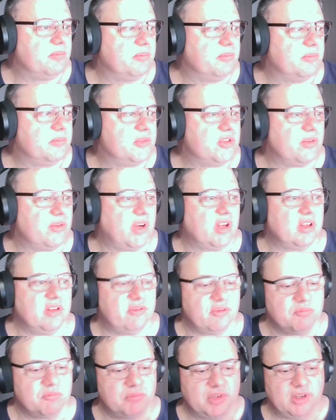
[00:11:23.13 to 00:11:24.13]
directly
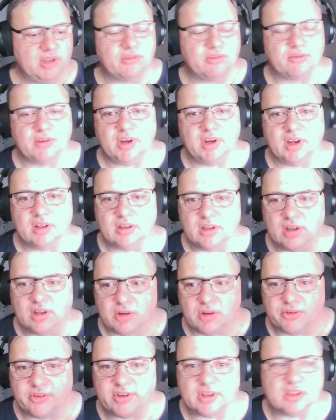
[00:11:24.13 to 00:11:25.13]
from B3, and then I'll
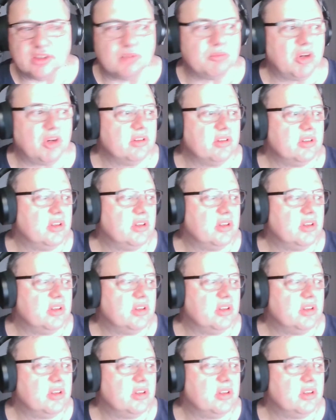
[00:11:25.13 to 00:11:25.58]
send them on.